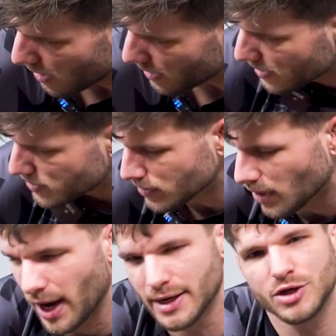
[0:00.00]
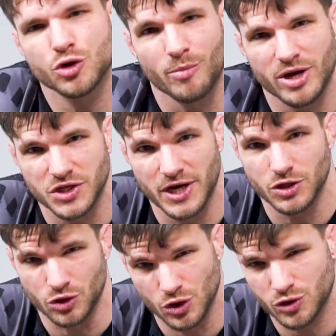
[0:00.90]
Now guys, I need your
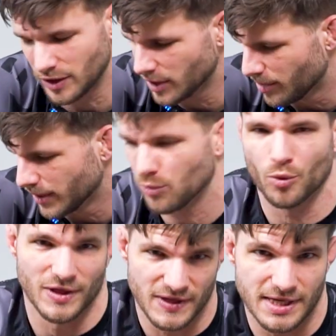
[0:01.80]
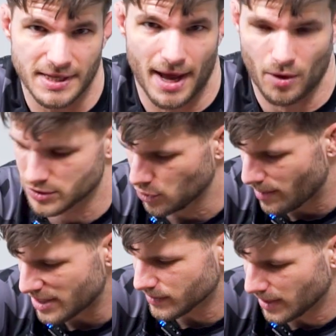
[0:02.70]
imagination just for a little bit. We're in the gi now. So
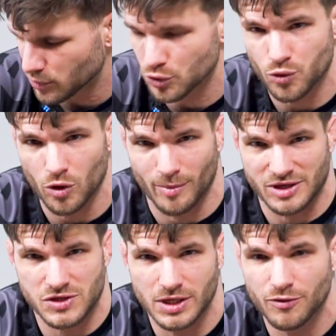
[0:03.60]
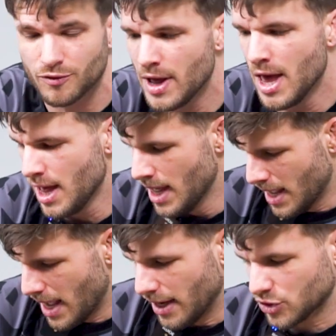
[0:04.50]
imagine him controlling my sleeve
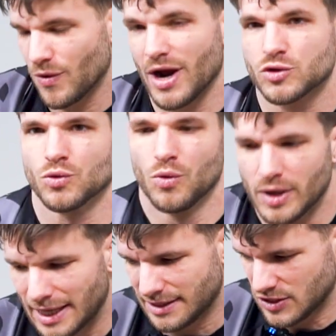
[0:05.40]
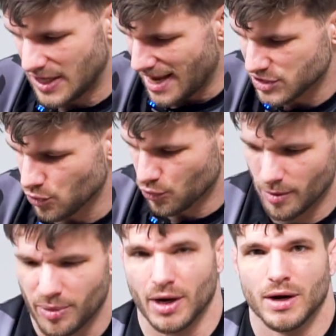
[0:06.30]
and trying to get this lasso
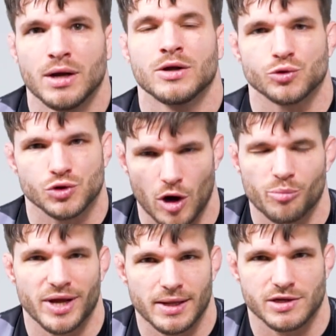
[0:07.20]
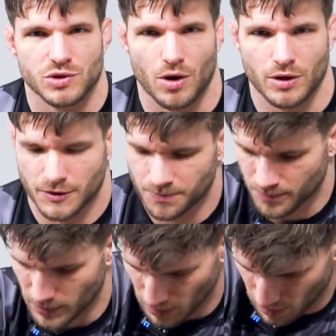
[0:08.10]
grip here to start playing lasso guard.
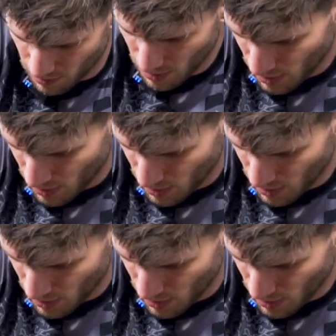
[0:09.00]
Yeah?